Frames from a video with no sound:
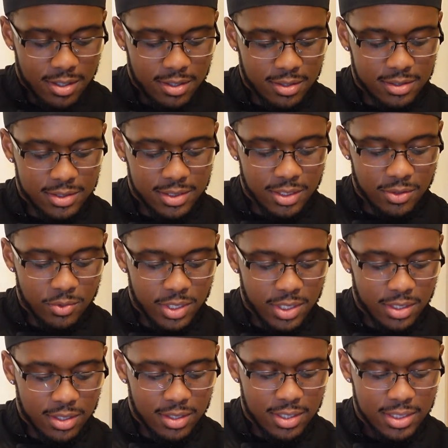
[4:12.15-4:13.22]
see what it
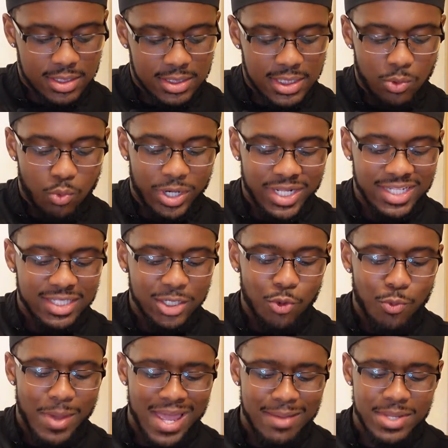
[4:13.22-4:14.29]
do,
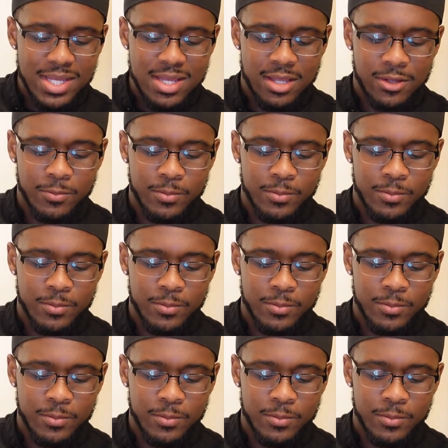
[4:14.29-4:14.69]
baby.